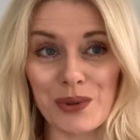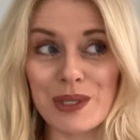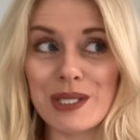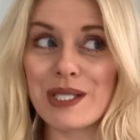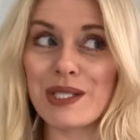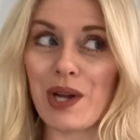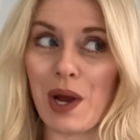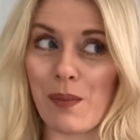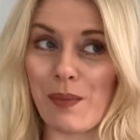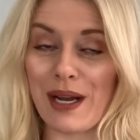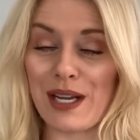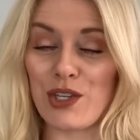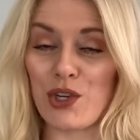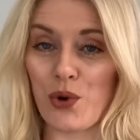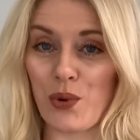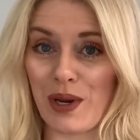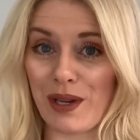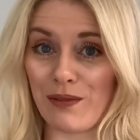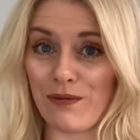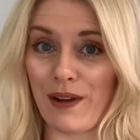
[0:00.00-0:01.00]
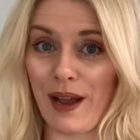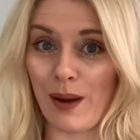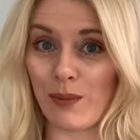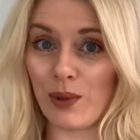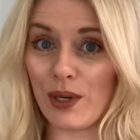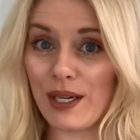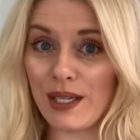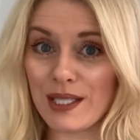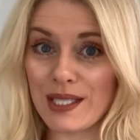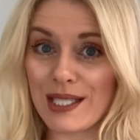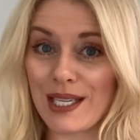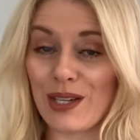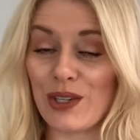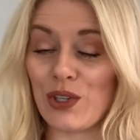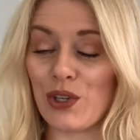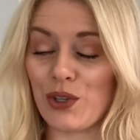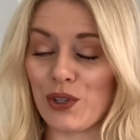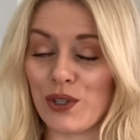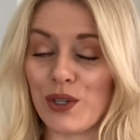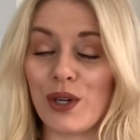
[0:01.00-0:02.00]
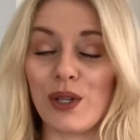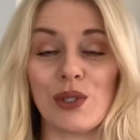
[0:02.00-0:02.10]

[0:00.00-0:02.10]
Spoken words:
stop by Joann Fabrics in your